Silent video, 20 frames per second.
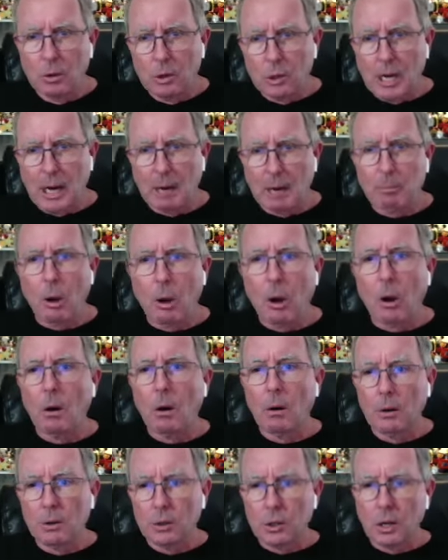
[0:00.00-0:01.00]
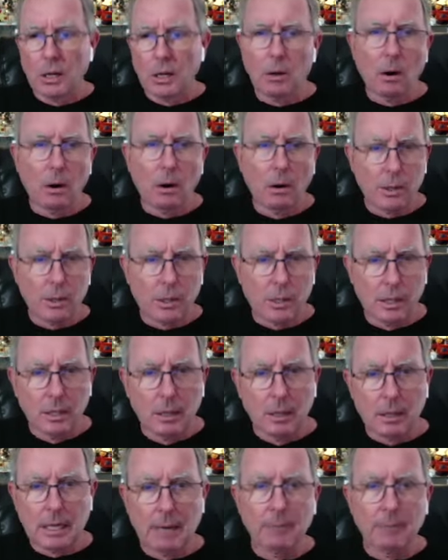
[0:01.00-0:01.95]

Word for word: and Jack Parr and Johnny Carson and mm-hmm.